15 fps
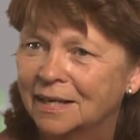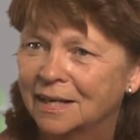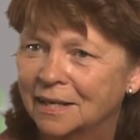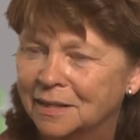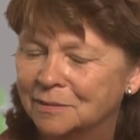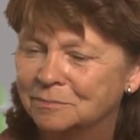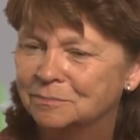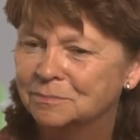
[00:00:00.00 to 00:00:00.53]

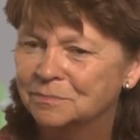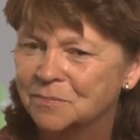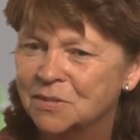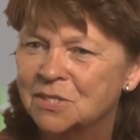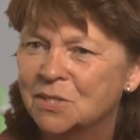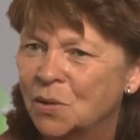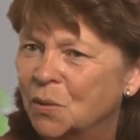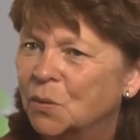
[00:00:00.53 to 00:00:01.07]
Um,
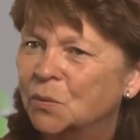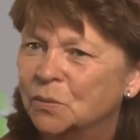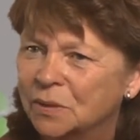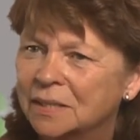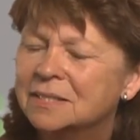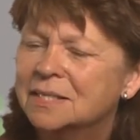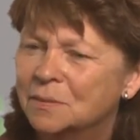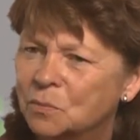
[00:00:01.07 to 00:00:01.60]
so
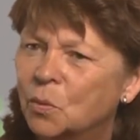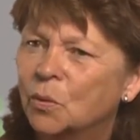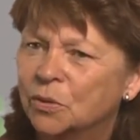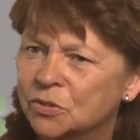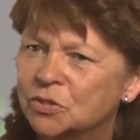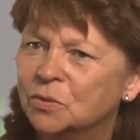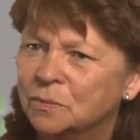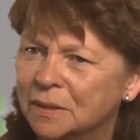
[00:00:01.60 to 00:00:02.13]
it's
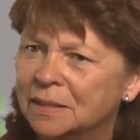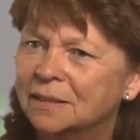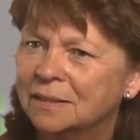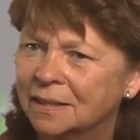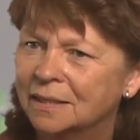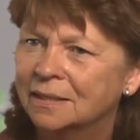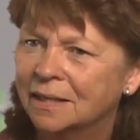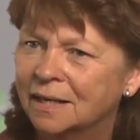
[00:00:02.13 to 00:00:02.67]
important to me,
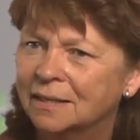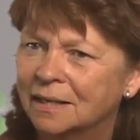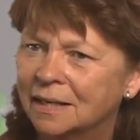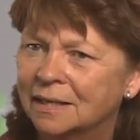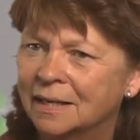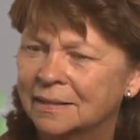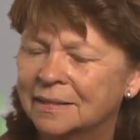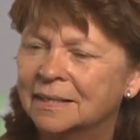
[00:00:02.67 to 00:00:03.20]
and I,
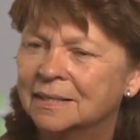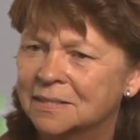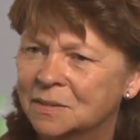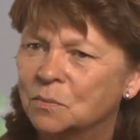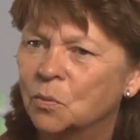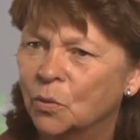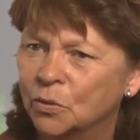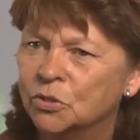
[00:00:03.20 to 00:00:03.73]
and I think it's
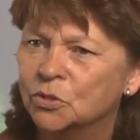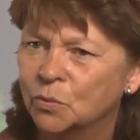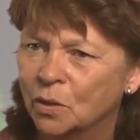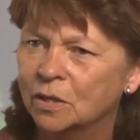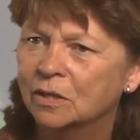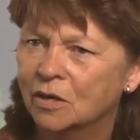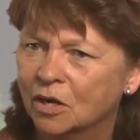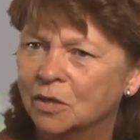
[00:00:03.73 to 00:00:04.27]
important to
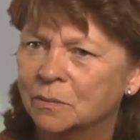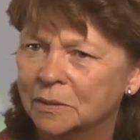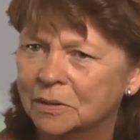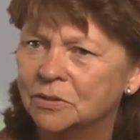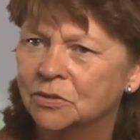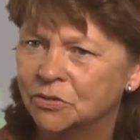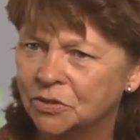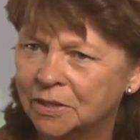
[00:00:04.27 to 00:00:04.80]
our economy
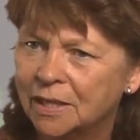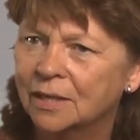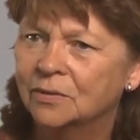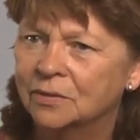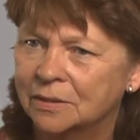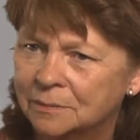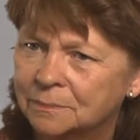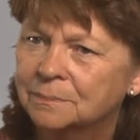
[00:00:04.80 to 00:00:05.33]
in Union
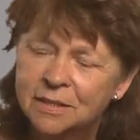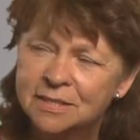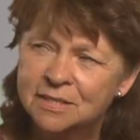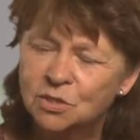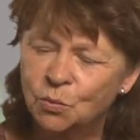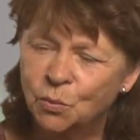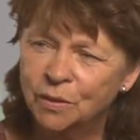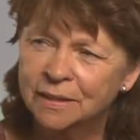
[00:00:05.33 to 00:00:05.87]
County.
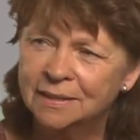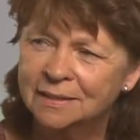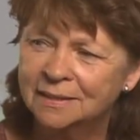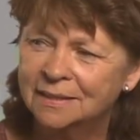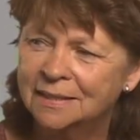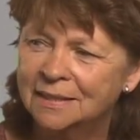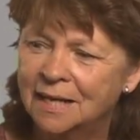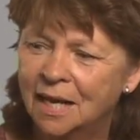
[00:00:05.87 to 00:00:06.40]

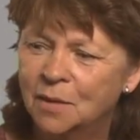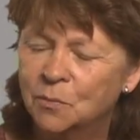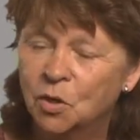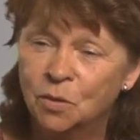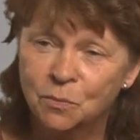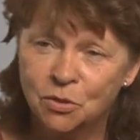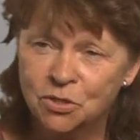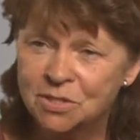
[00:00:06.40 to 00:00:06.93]
Historically, um,
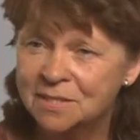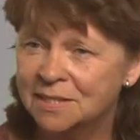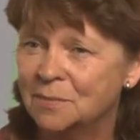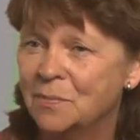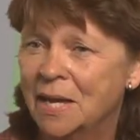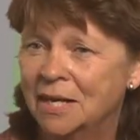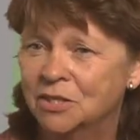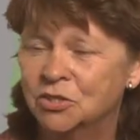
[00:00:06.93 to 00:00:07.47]
our emergency
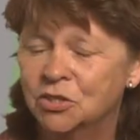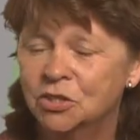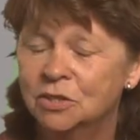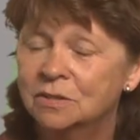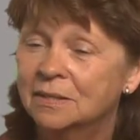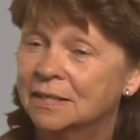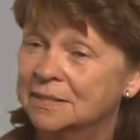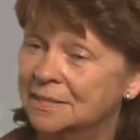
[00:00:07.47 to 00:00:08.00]

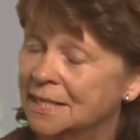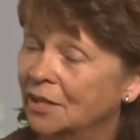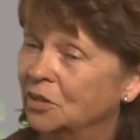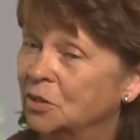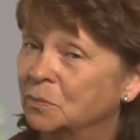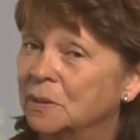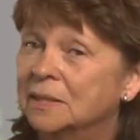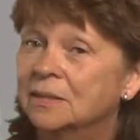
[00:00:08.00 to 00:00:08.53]
manager is
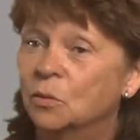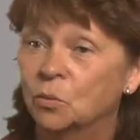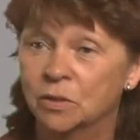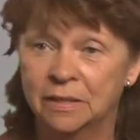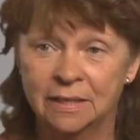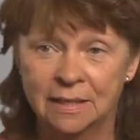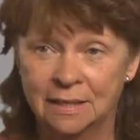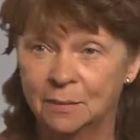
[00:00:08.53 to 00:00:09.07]
telling me that we're
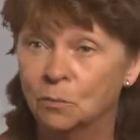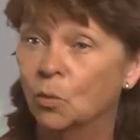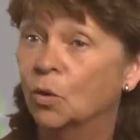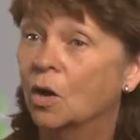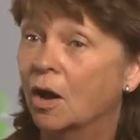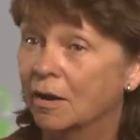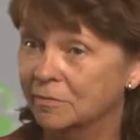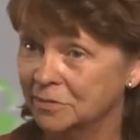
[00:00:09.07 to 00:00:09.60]
getting them
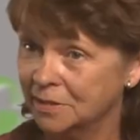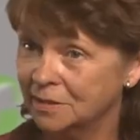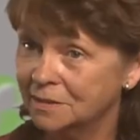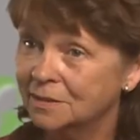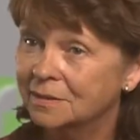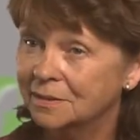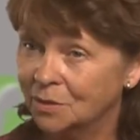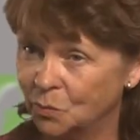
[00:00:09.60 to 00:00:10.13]
more
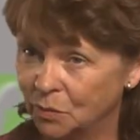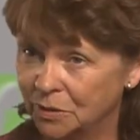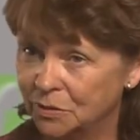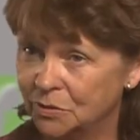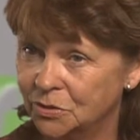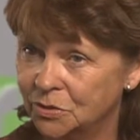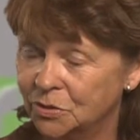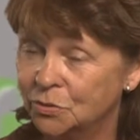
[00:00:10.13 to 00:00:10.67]
often than we
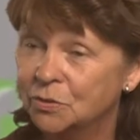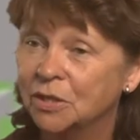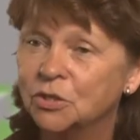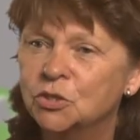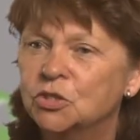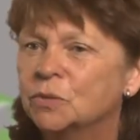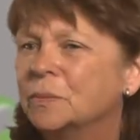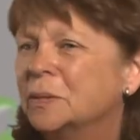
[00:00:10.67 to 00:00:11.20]
used to. They
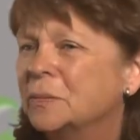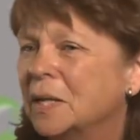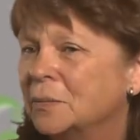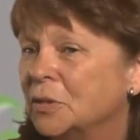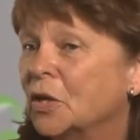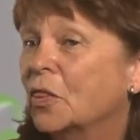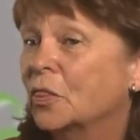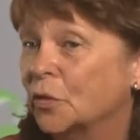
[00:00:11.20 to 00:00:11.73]
used to be
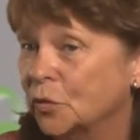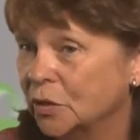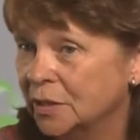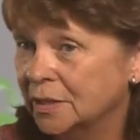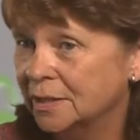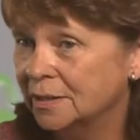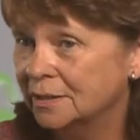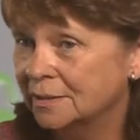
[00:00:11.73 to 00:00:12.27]
maybe a 30
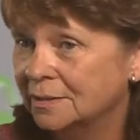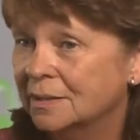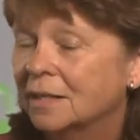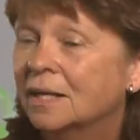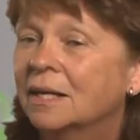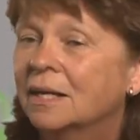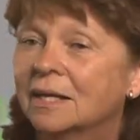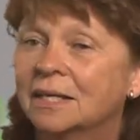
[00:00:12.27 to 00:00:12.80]
year,
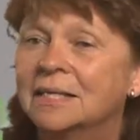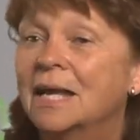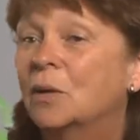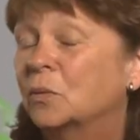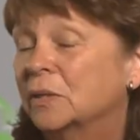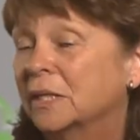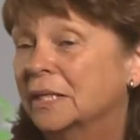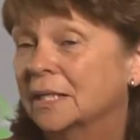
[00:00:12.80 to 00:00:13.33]

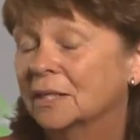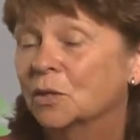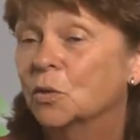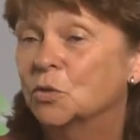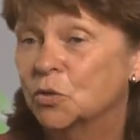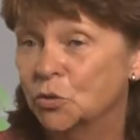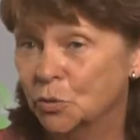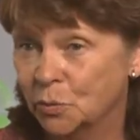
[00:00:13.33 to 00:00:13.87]
now we're getting
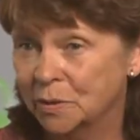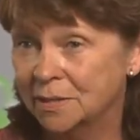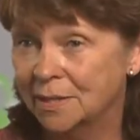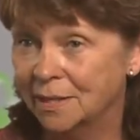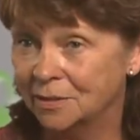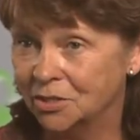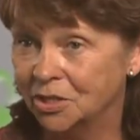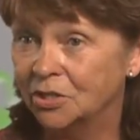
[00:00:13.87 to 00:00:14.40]
closer to a
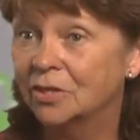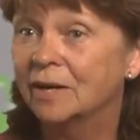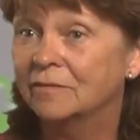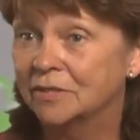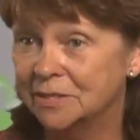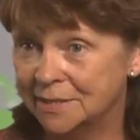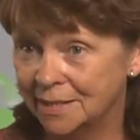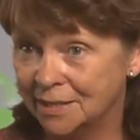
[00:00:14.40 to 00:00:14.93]
10 year,
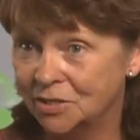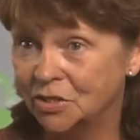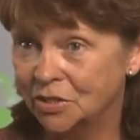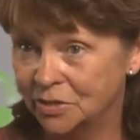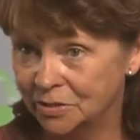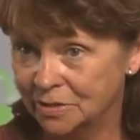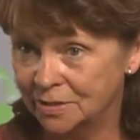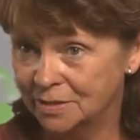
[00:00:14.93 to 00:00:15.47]
every 10
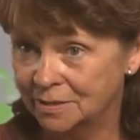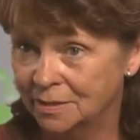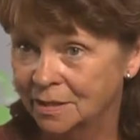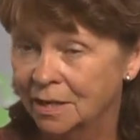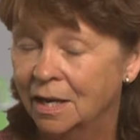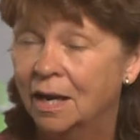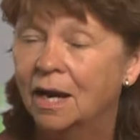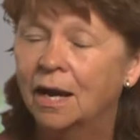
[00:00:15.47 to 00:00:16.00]
years.
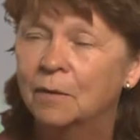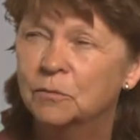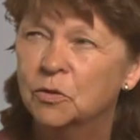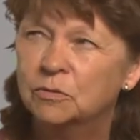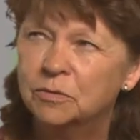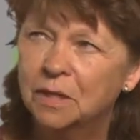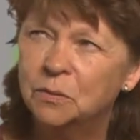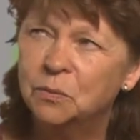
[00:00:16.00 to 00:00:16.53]
Um,
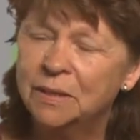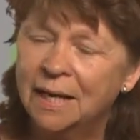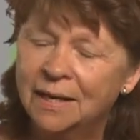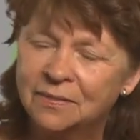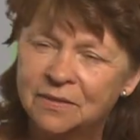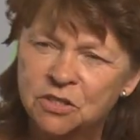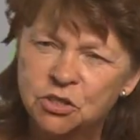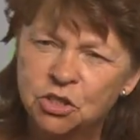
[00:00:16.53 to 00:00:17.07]
the flood we
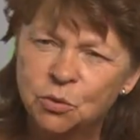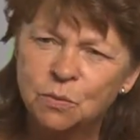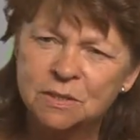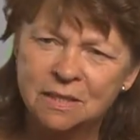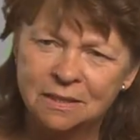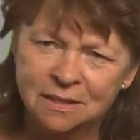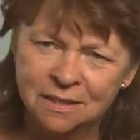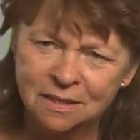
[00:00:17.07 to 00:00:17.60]
had this year was
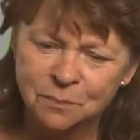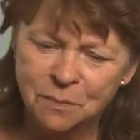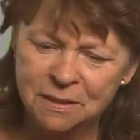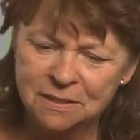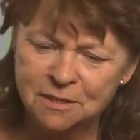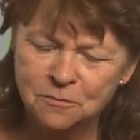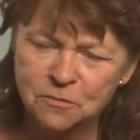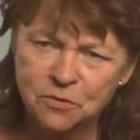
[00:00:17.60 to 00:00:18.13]
a little
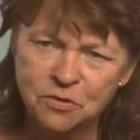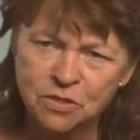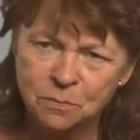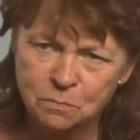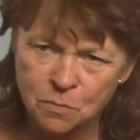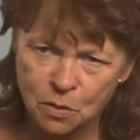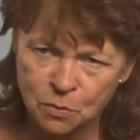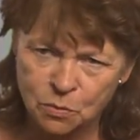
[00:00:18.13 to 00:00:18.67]
bit different
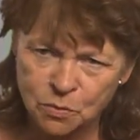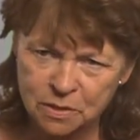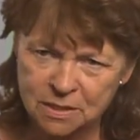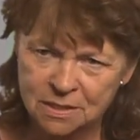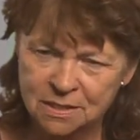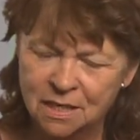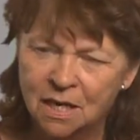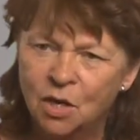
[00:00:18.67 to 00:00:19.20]
than
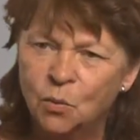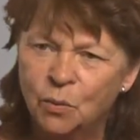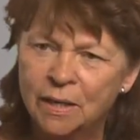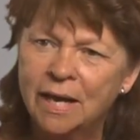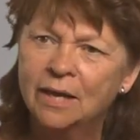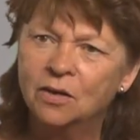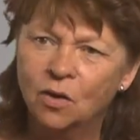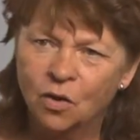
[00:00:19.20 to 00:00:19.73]
most. We
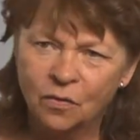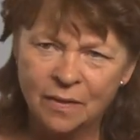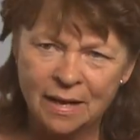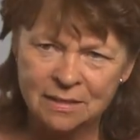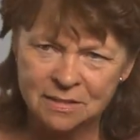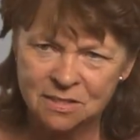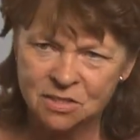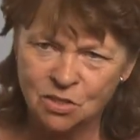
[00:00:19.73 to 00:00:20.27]
had all
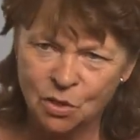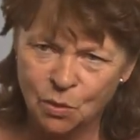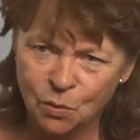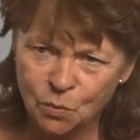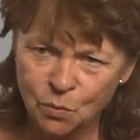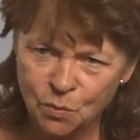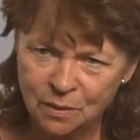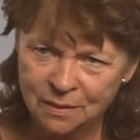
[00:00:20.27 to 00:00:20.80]
that
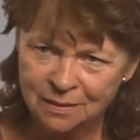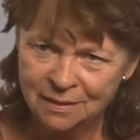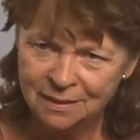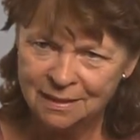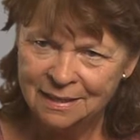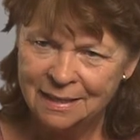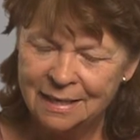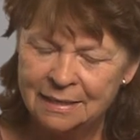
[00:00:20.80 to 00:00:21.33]
snow
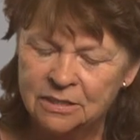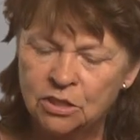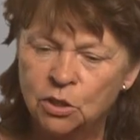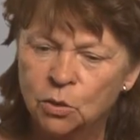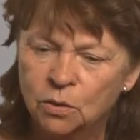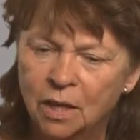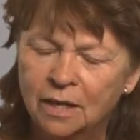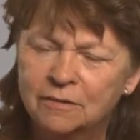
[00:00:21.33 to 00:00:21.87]
you
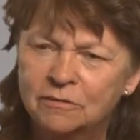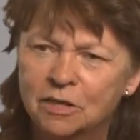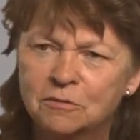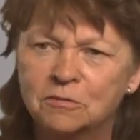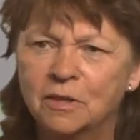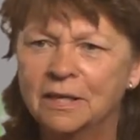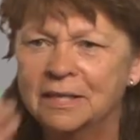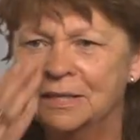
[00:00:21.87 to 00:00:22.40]
know, a lot of our
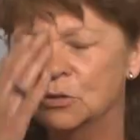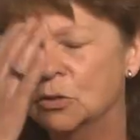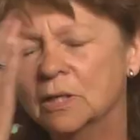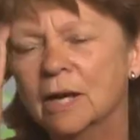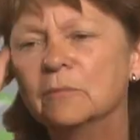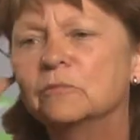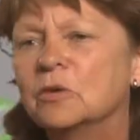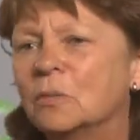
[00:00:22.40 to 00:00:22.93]
flooding will
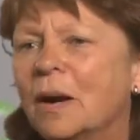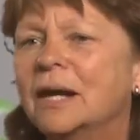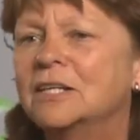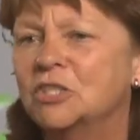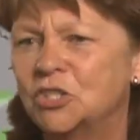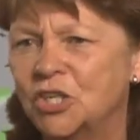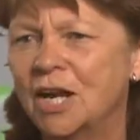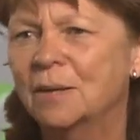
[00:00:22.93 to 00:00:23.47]
come from
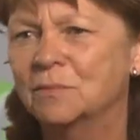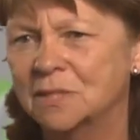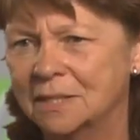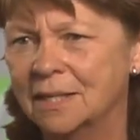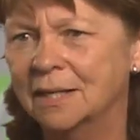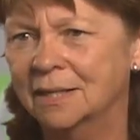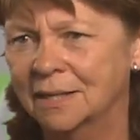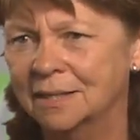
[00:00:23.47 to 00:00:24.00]
ice jams and
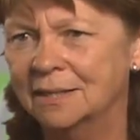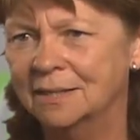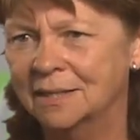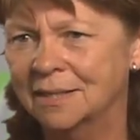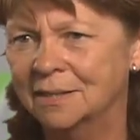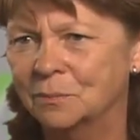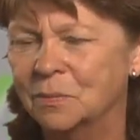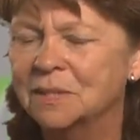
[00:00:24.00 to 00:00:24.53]
that kind of
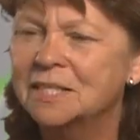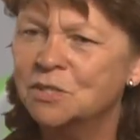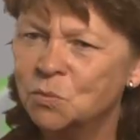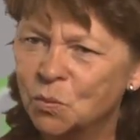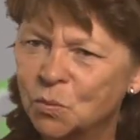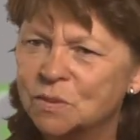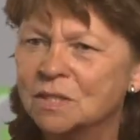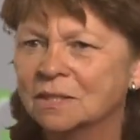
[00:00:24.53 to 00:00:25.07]
thing. But this
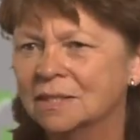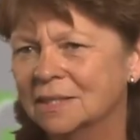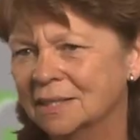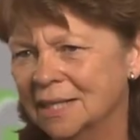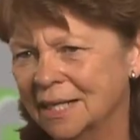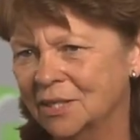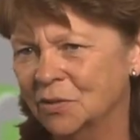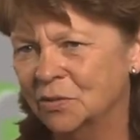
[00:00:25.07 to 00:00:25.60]
one was a little
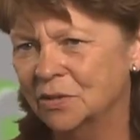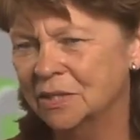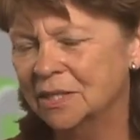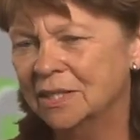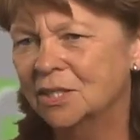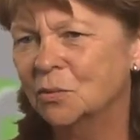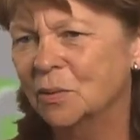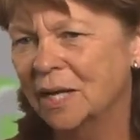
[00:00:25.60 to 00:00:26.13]
later in the year.